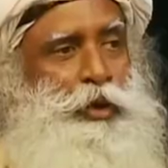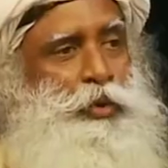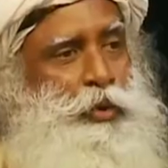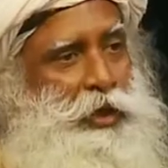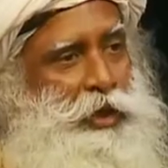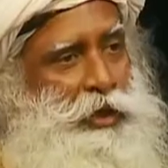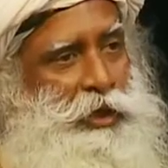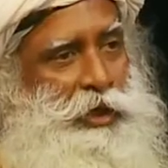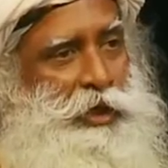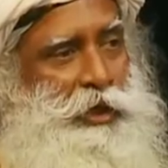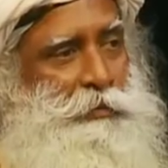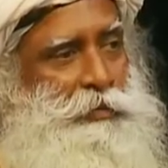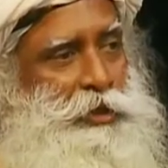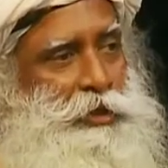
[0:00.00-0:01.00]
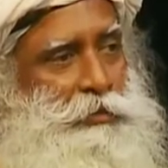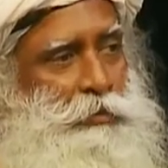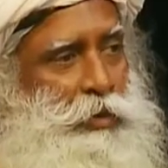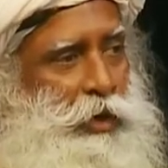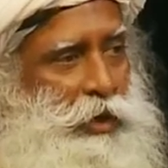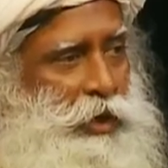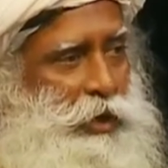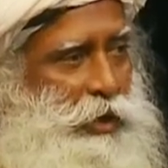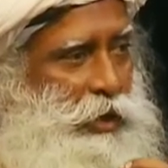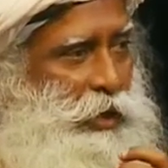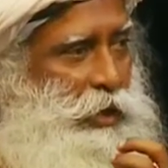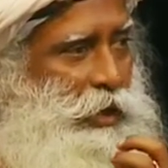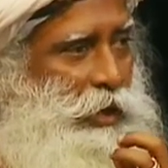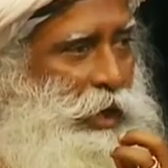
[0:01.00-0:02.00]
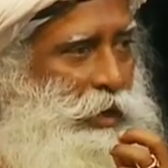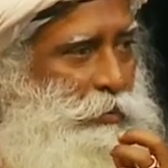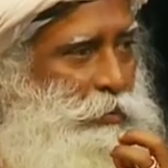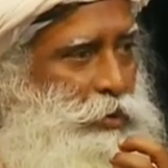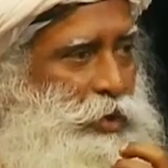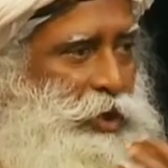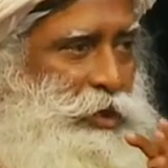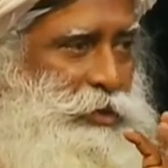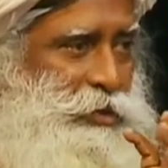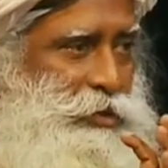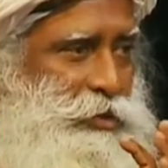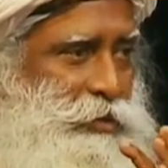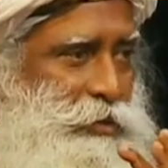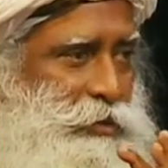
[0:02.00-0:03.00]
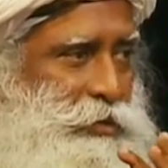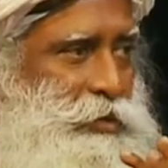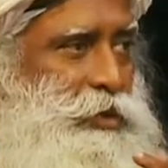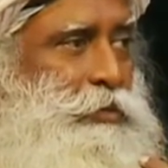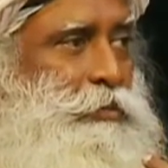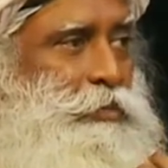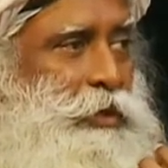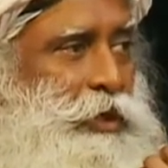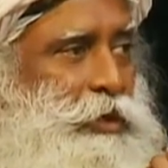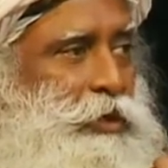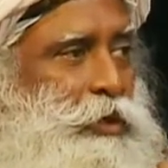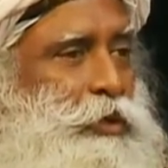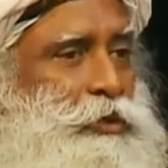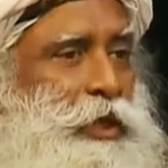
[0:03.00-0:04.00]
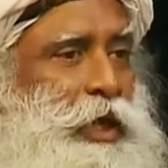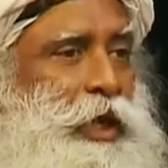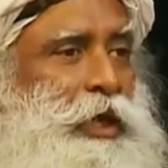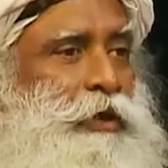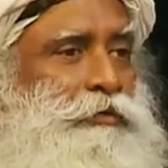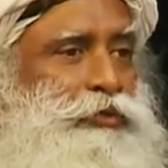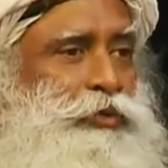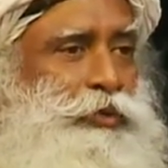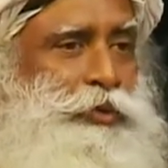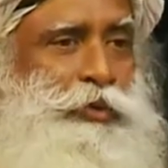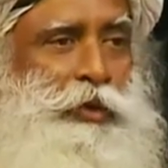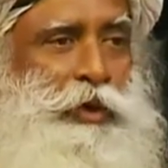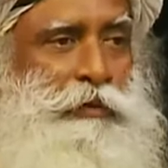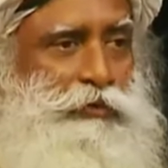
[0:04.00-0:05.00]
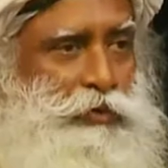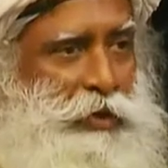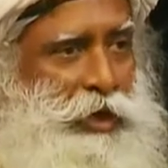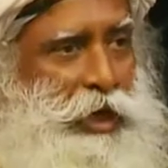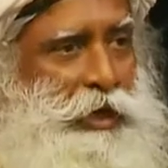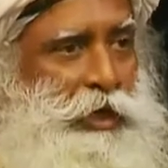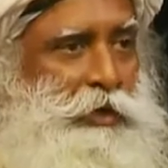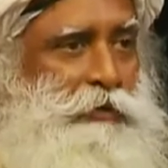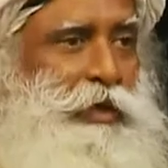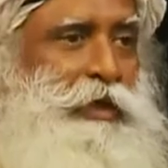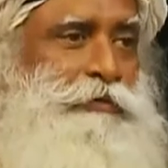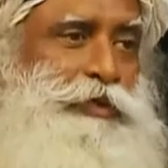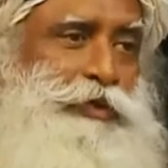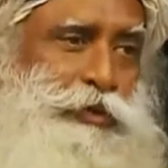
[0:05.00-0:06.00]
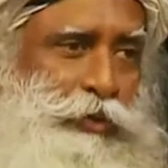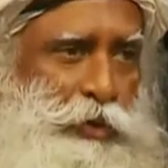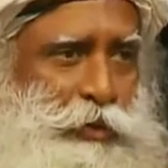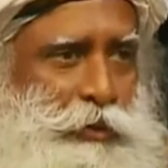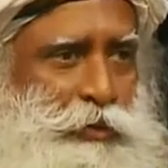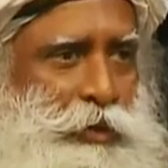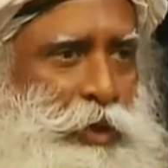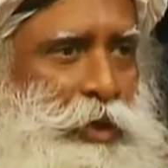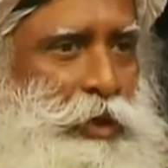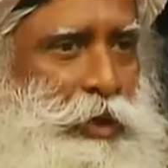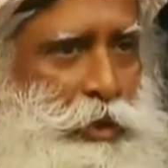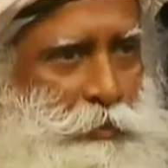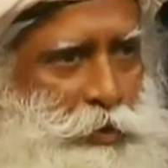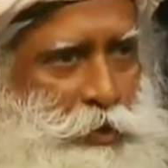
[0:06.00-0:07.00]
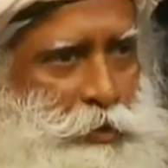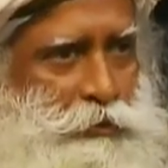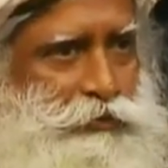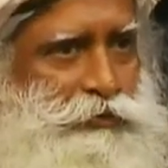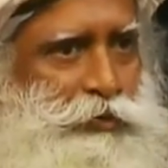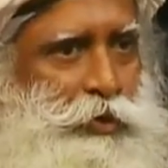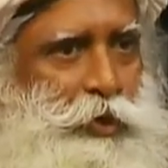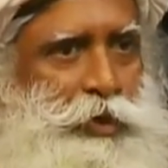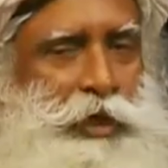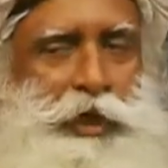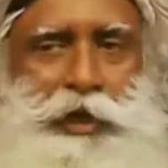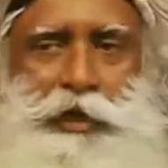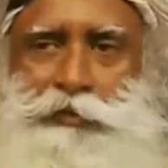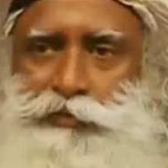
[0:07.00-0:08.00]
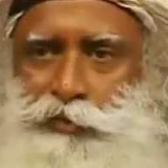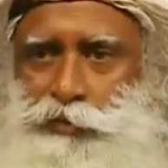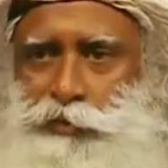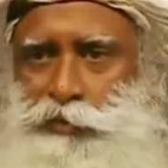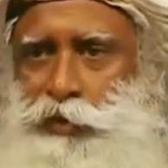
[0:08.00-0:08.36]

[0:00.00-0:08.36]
you can keep this body like breeze. Simply, it goes ahead of you, you don't have to drag it wherever you go. It must float ahead of you.